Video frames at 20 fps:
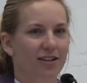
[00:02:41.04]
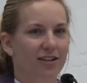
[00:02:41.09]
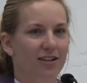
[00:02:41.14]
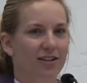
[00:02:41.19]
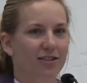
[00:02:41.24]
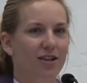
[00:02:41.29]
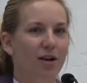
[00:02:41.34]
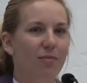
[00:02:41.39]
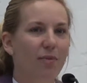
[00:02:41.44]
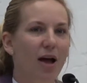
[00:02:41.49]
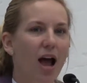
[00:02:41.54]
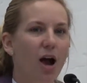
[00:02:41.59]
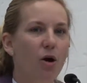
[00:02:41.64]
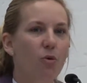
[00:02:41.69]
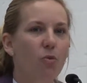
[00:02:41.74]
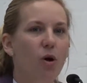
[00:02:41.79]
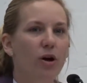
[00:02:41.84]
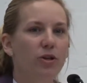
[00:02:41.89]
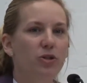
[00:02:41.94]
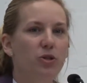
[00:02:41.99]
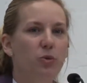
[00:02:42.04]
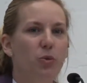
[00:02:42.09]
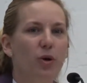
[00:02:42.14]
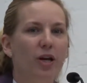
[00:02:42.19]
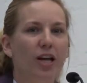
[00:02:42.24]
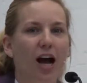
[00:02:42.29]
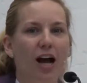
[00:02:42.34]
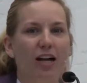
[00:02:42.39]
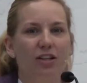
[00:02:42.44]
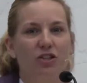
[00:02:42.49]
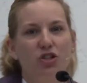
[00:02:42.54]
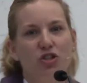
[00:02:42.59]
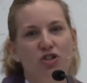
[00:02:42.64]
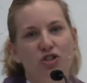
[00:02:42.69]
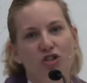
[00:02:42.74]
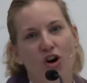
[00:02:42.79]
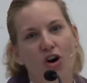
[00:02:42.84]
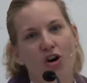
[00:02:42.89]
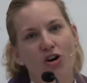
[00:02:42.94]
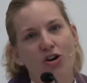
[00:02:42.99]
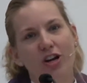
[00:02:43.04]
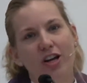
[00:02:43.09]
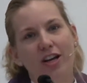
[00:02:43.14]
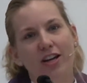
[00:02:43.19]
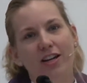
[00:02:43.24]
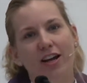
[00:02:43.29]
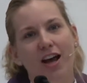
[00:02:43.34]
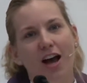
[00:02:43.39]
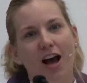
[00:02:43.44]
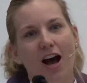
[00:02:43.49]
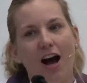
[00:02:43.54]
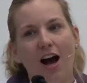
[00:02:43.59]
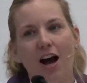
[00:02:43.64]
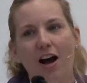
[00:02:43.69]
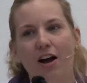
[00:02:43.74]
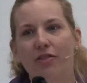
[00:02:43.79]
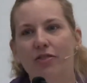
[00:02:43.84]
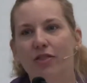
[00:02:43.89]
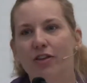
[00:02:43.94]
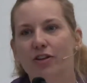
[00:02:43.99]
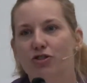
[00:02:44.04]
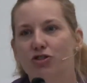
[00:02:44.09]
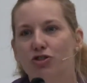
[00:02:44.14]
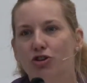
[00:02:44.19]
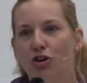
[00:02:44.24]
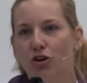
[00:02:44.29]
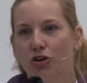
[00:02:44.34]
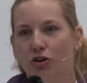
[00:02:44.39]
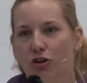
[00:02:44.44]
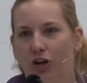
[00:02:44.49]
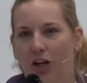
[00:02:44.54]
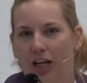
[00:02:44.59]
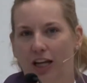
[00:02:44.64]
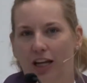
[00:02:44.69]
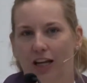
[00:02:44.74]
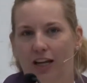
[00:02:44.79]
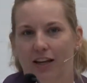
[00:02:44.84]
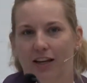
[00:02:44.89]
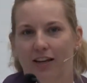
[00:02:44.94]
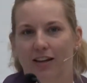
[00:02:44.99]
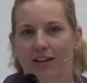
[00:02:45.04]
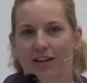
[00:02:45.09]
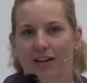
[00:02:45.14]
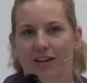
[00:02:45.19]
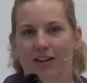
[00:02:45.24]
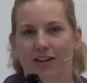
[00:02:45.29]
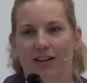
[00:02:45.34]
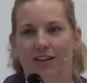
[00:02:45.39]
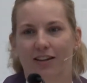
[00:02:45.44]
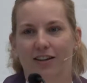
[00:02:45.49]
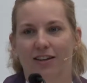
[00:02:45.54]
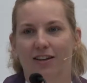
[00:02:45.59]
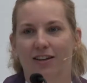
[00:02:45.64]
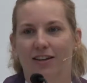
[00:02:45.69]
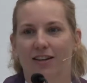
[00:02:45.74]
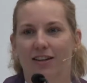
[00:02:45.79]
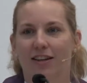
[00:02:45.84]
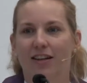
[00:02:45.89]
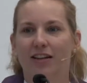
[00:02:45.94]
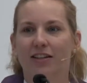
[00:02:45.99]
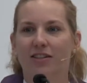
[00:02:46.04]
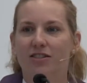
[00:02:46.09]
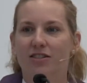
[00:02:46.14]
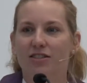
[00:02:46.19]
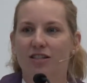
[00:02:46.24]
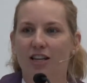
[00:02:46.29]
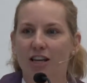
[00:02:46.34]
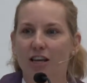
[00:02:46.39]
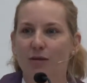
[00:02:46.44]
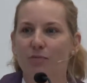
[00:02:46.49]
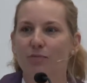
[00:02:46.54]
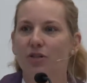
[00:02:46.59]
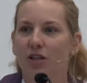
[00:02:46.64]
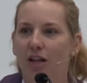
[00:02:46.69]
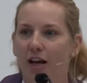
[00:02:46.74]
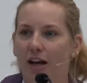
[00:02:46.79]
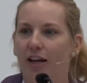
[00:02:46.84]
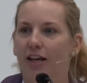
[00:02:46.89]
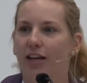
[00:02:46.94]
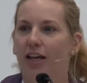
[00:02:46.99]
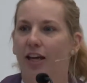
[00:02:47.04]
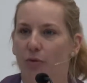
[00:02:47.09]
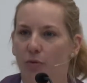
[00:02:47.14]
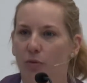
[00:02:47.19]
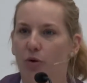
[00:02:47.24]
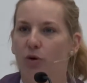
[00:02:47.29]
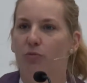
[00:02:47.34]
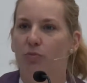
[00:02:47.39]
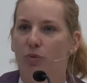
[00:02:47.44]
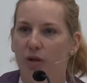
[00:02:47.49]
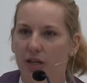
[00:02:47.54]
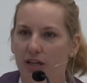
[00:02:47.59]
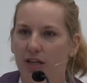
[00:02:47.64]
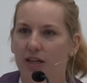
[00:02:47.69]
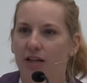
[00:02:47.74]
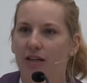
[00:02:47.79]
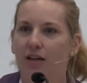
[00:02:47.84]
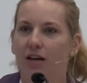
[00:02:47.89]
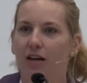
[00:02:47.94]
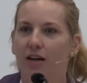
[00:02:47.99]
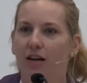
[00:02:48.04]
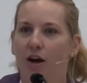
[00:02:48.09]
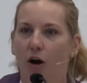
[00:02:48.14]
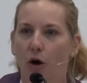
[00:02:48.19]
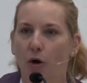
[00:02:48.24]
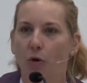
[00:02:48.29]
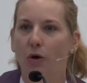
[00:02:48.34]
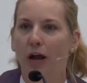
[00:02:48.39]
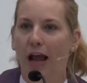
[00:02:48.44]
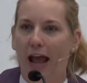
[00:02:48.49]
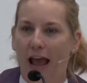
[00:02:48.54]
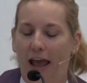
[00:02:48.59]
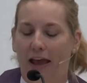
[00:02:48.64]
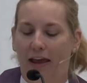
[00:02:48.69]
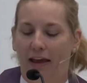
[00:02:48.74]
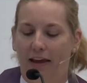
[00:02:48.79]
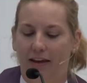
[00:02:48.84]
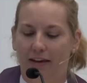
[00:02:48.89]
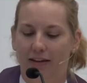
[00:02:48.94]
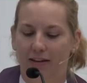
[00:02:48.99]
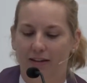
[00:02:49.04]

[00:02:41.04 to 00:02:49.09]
Somehow, once we got started on the journey, it seemed like it would be okay.